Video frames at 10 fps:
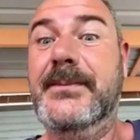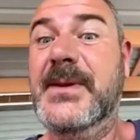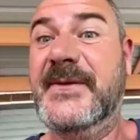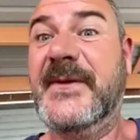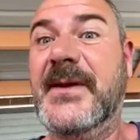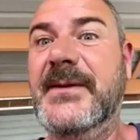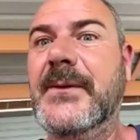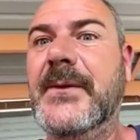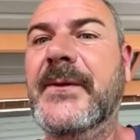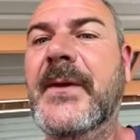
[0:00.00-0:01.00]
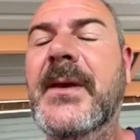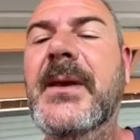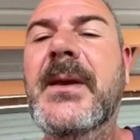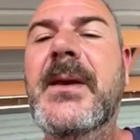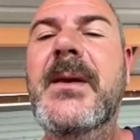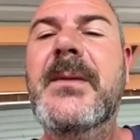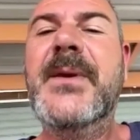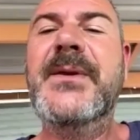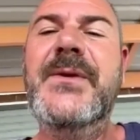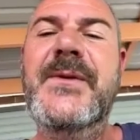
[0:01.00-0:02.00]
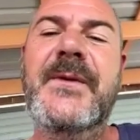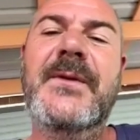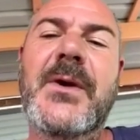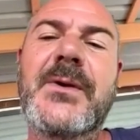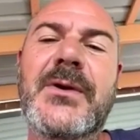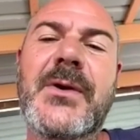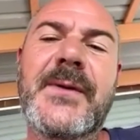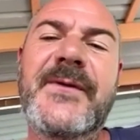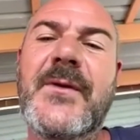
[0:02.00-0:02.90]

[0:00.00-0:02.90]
it's dangerous. But using localized